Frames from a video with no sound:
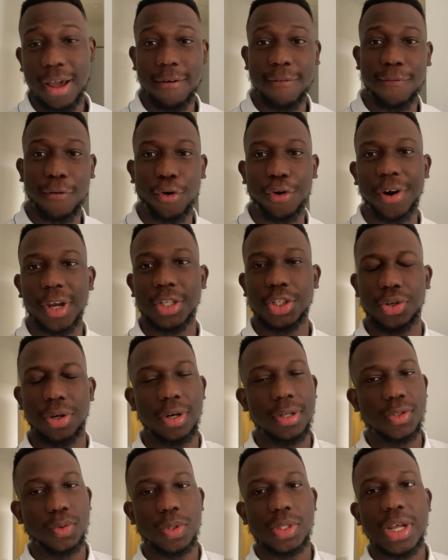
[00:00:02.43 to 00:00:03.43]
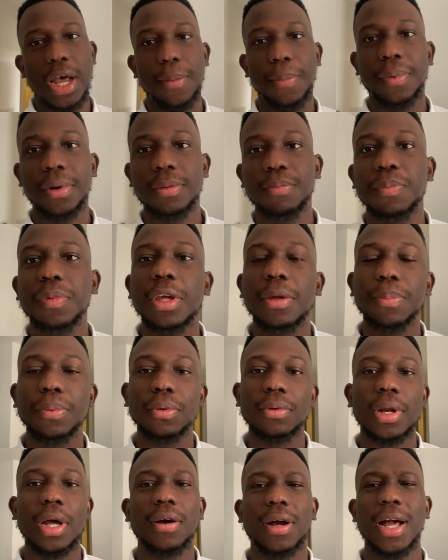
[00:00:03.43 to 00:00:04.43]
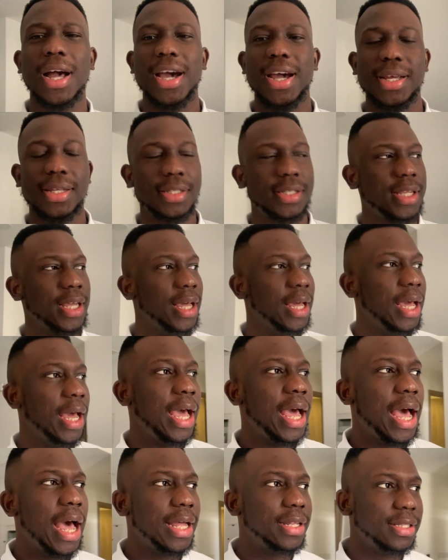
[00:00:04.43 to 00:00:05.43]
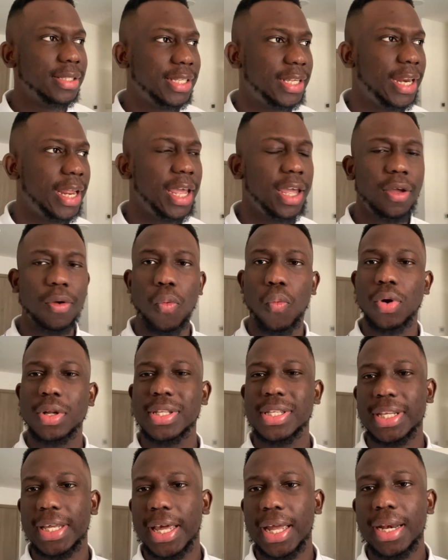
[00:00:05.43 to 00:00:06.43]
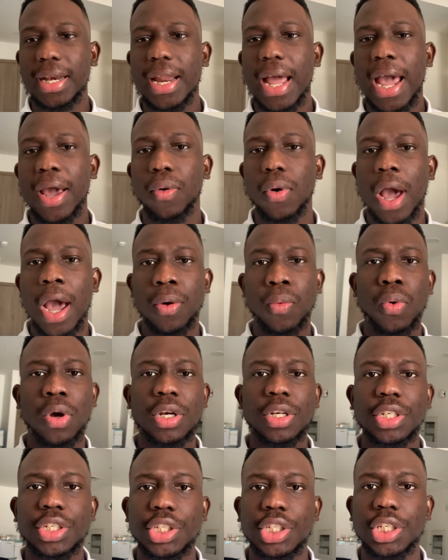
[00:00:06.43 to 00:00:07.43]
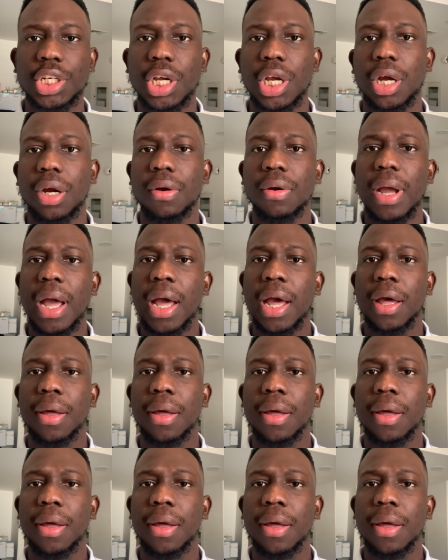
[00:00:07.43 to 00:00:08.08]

Forex traders? What's happening, people? Now, guys, today, once again, I want to share